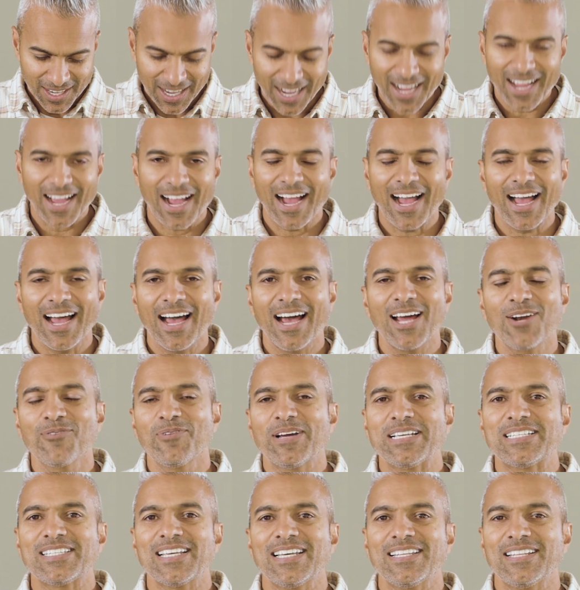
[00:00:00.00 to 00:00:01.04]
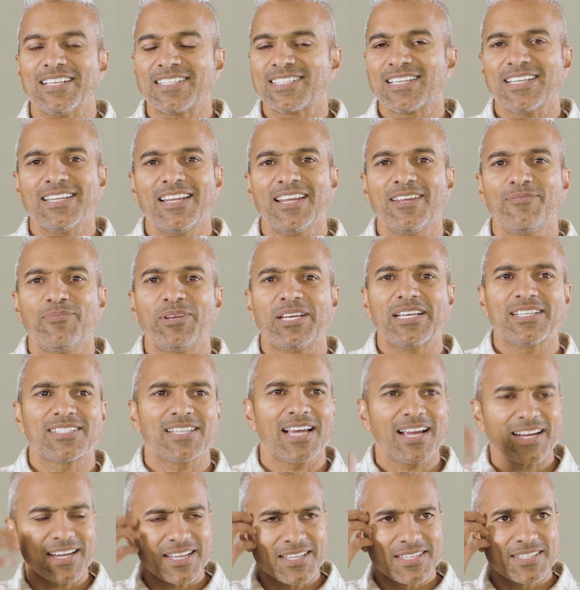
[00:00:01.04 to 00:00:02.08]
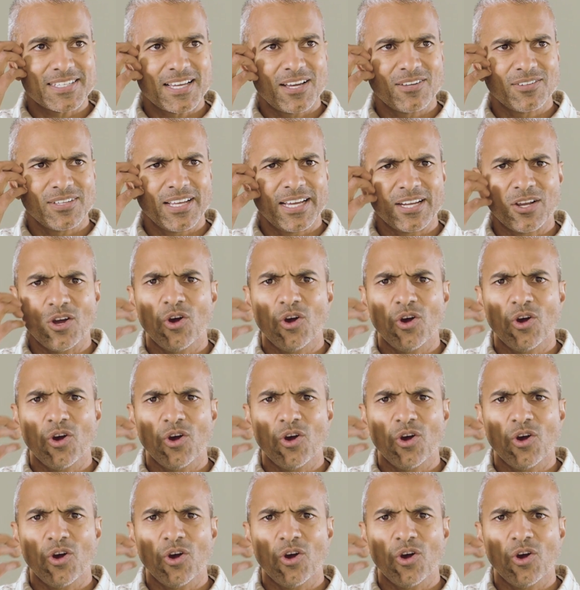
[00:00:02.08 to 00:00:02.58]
How do I say this? And because that can sound like,